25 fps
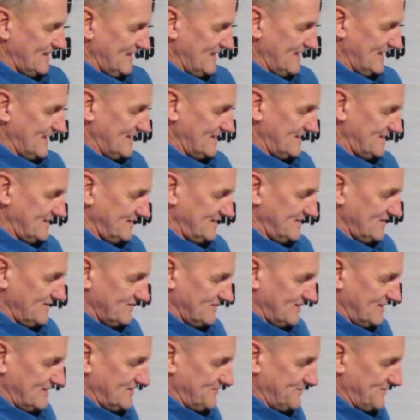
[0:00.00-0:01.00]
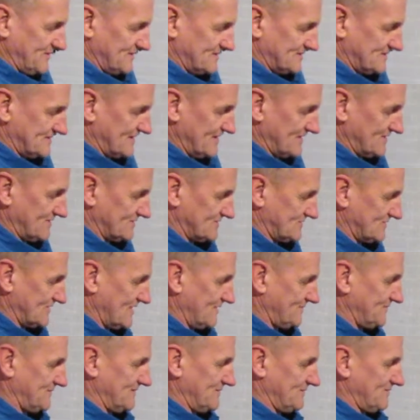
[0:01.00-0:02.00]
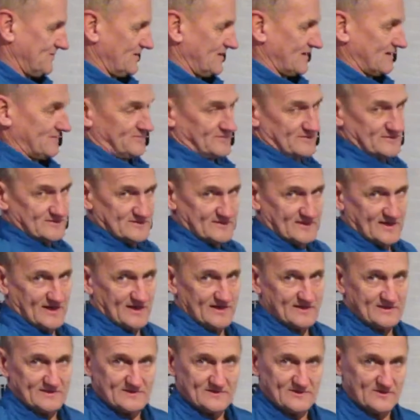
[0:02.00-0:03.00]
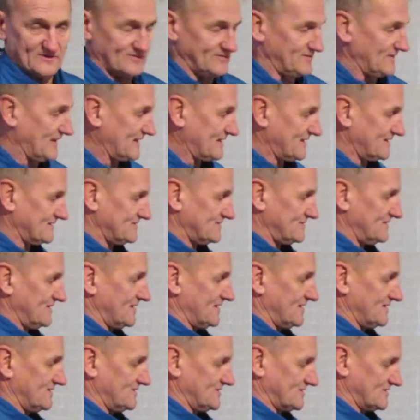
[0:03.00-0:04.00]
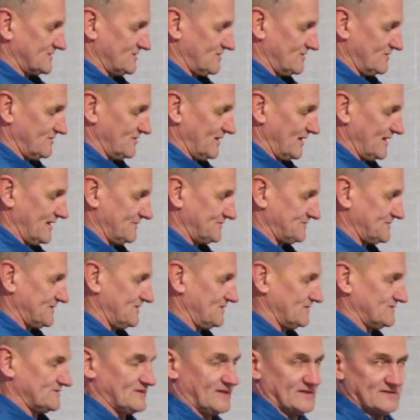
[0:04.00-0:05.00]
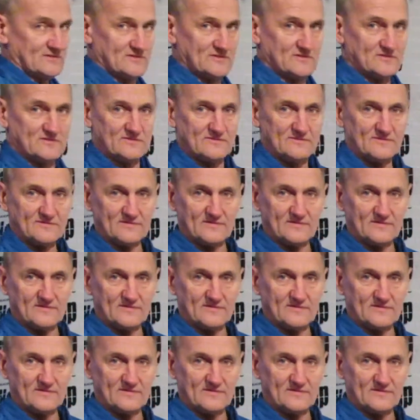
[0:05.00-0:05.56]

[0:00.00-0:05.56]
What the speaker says: And you don't need to put a stucco stop on the bottom of the sides, so you can just go right up to those edges.